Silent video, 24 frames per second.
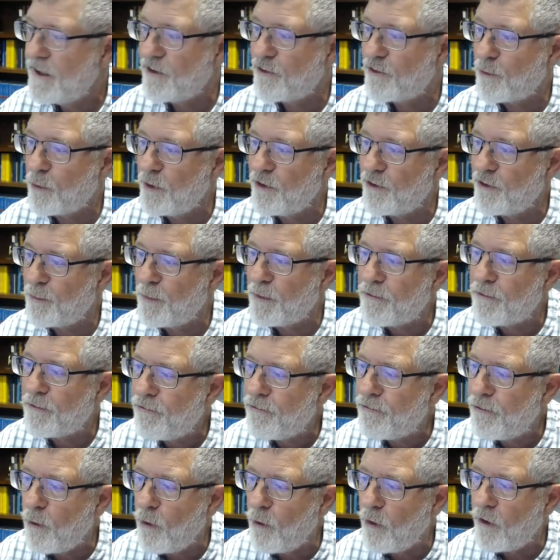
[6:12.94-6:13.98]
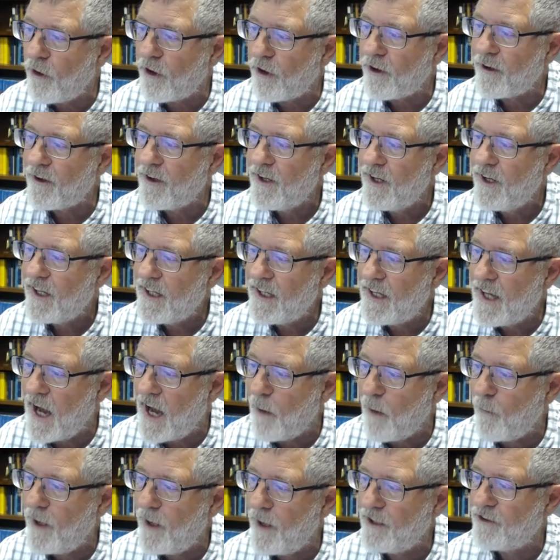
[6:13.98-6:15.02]
this was before
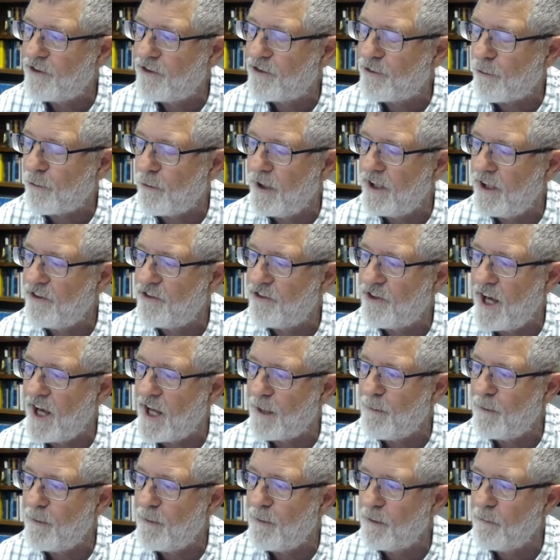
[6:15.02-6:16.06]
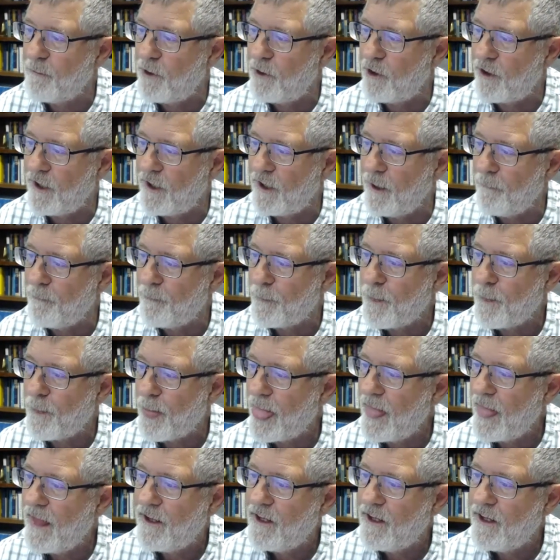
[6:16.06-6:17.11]
Yahweh destroyed Sodom and Gomorrah.
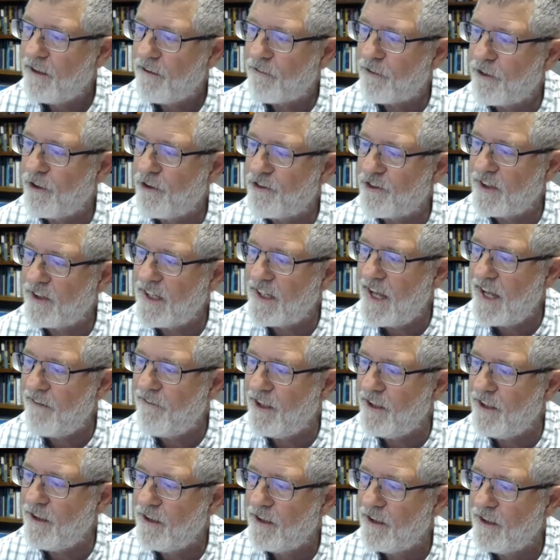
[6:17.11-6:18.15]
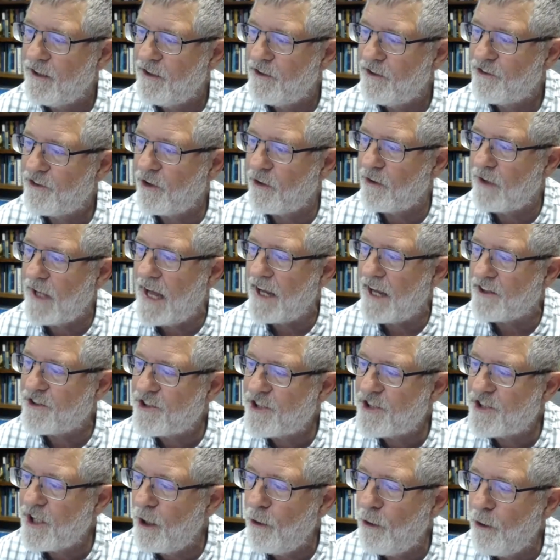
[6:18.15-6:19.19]
Verse 11, so Lot
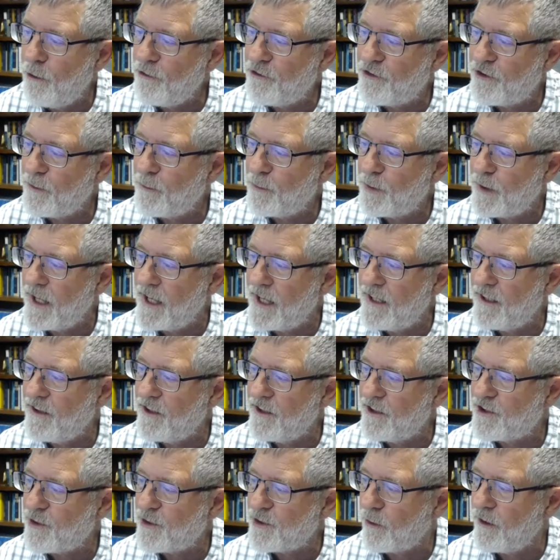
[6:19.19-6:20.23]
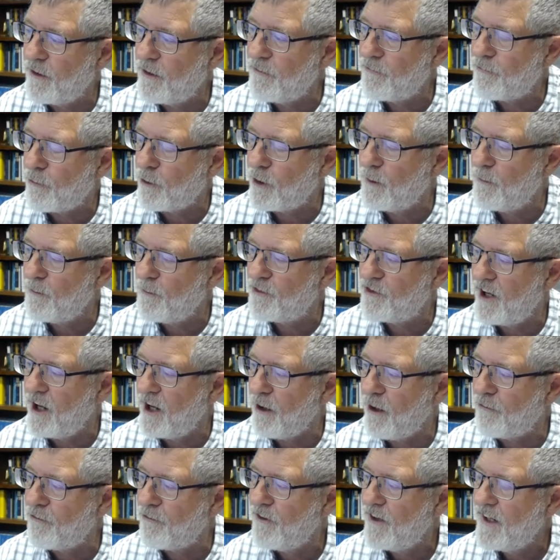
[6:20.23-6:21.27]
chose the plain of the Jordan for
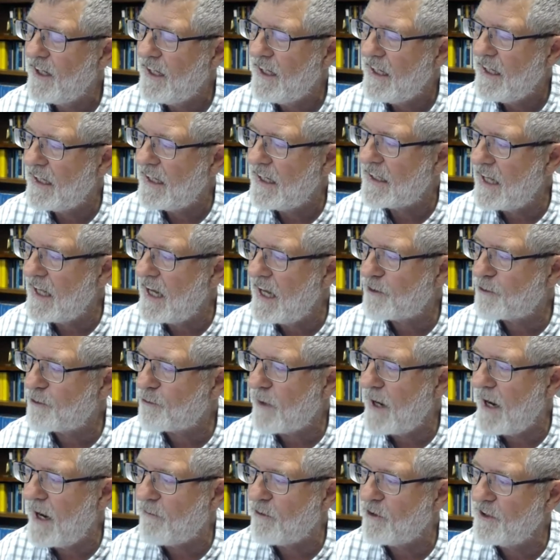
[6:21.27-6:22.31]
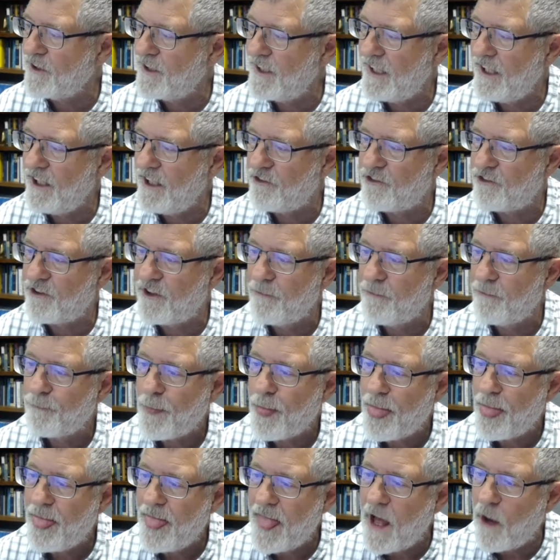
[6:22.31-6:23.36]
himself, and Lot traveled east.
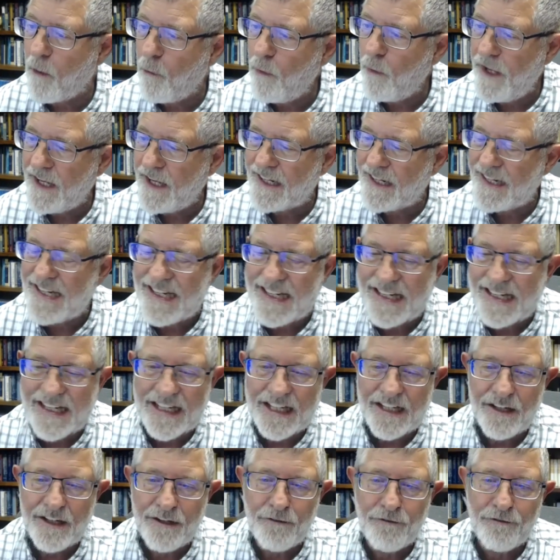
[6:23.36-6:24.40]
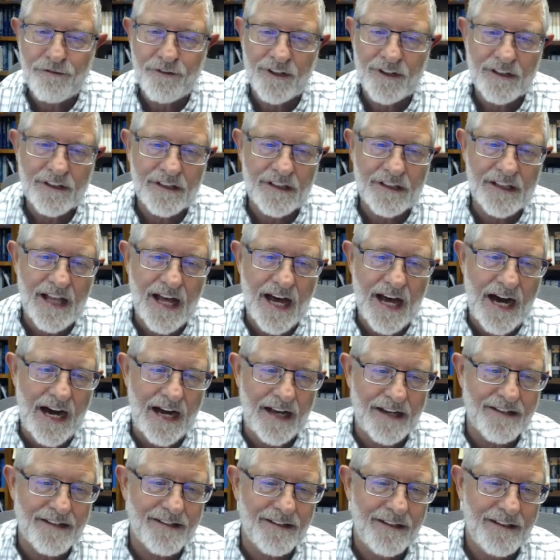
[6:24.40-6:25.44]
Now we can give
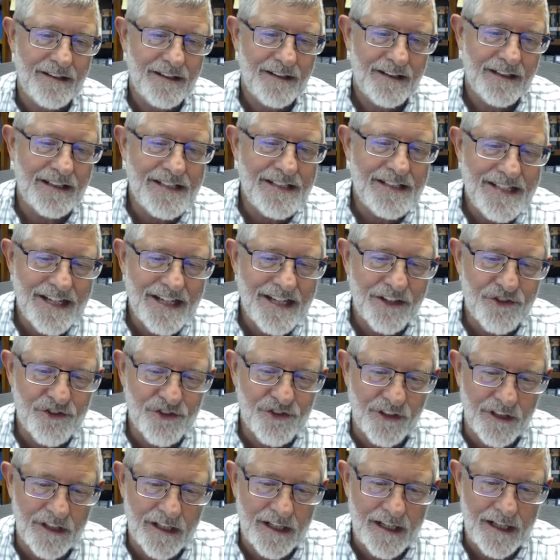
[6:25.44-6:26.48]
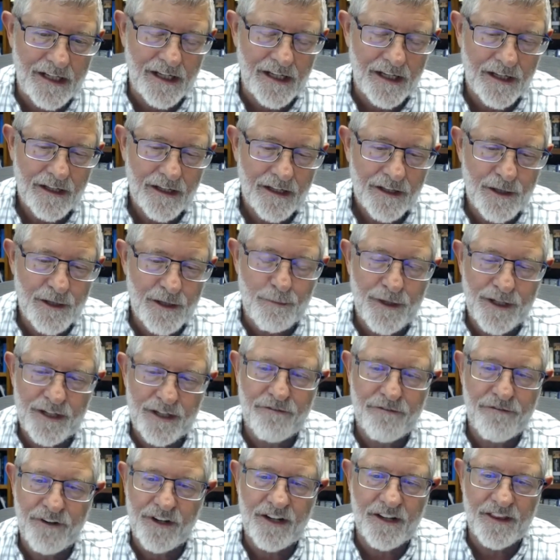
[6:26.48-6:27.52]
Lot initially the
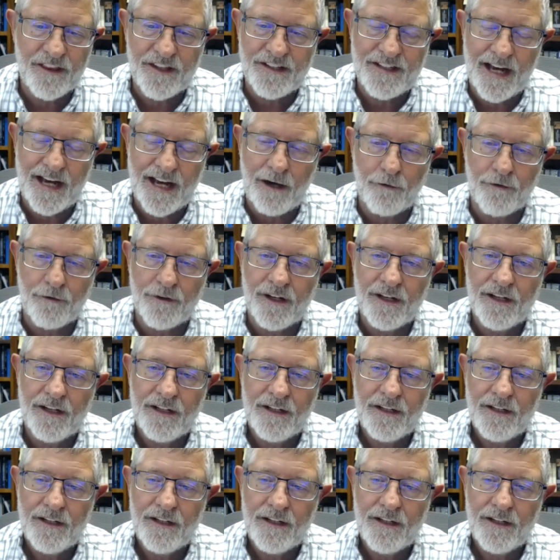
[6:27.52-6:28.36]
benefit of the doubt.